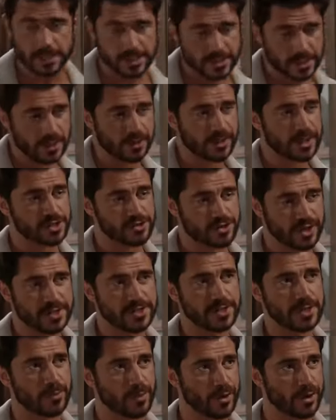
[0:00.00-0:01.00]
Listen, I'll get straight
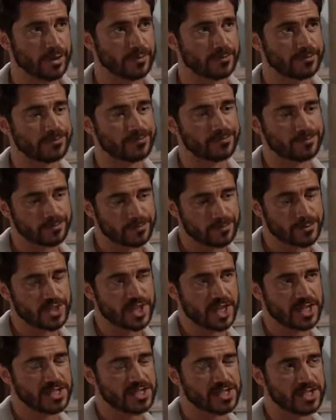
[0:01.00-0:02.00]
to the point.
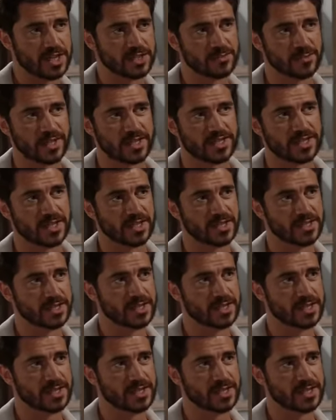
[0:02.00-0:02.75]
Chesney's asked me to take